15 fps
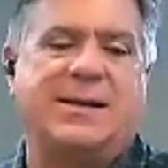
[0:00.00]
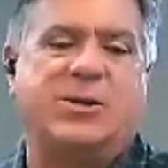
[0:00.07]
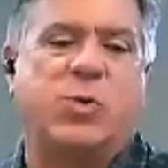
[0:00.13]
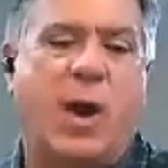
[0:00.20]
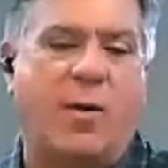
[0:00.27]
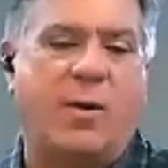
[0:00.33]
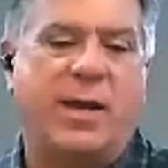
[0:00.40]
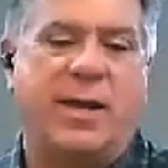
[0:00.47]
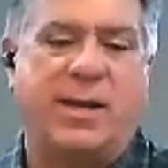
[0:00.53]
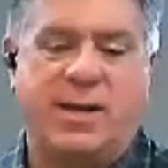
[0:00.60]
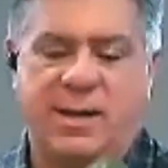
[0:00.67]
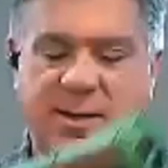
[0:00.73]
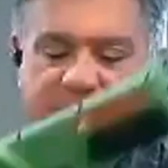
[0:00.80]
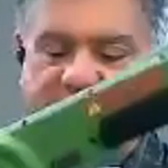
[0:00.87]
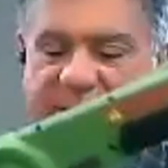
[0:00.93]

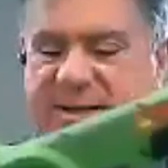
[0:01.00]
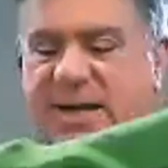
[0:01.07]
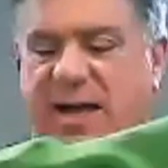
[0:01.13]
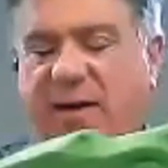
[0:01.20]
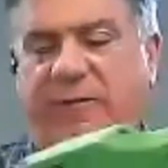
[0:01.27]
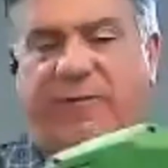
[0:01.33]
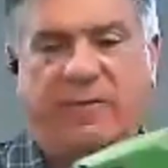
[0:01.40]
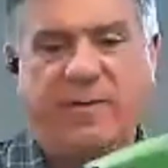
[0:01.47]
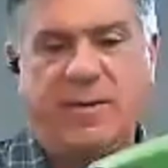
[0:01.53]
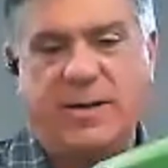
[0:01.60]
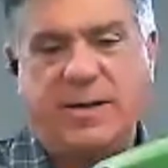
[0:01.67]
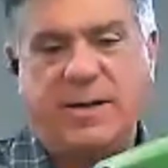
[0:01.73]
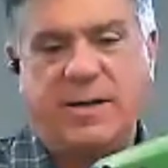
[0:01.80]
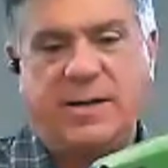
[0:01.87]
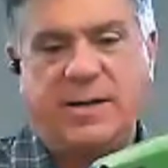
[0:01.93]
grounding myself,
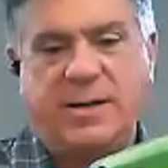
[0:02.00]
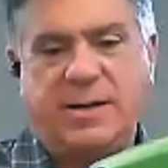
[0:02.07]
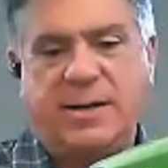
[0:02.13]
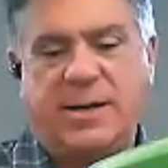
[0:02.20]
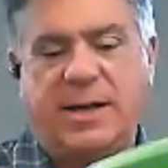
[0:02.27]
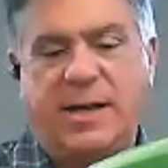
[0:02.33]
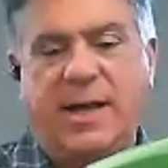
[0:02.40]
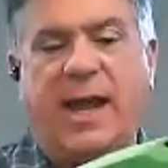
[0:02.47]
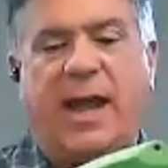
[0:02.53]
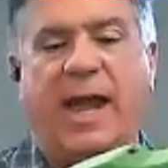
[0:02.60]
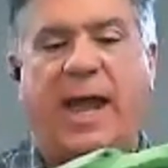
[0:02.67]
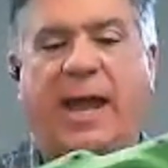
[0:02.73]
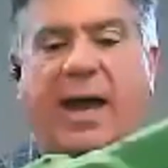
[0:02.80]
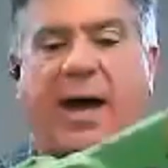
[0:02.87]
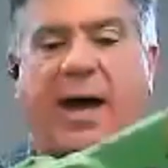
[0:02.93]

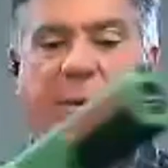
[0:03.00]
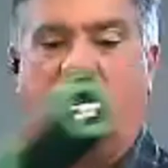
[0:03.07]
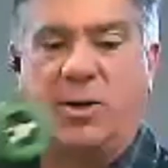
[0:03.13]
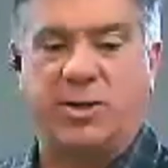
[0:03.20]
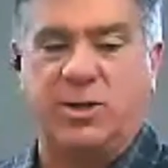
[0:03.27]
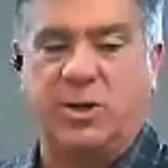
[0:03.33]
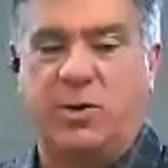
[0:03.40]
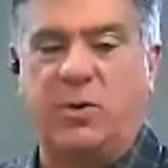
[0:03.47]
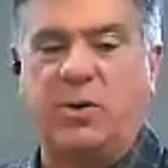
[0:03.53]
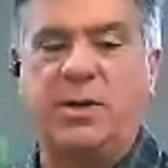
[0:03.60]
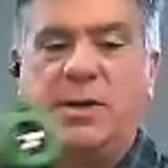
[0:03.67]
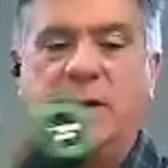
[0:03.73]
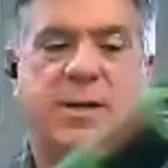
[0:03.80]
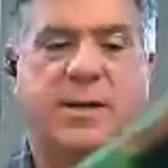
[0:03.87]
and I'm also